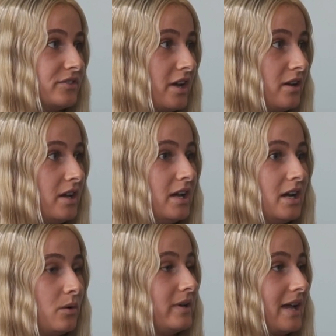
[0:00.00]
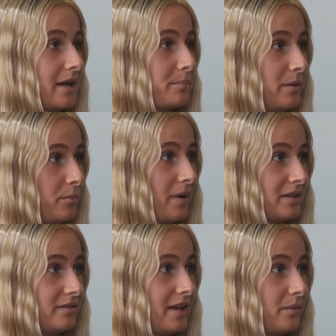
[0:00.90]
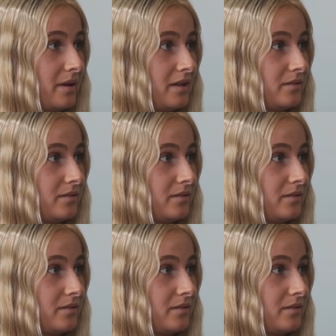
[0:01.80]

So we get people back that way.